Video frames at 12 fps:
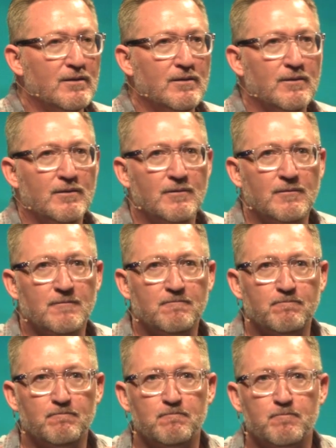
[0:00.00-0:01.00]

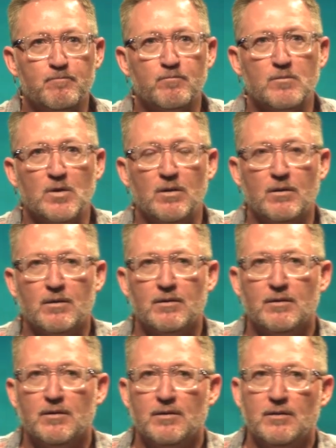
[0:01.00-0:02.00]

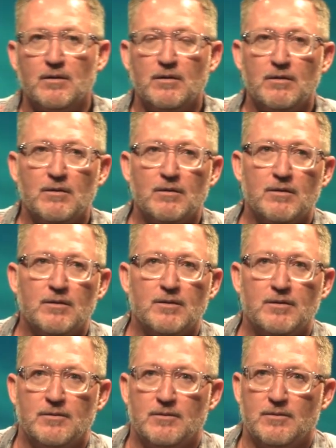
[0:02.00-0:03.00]
(no one is talking)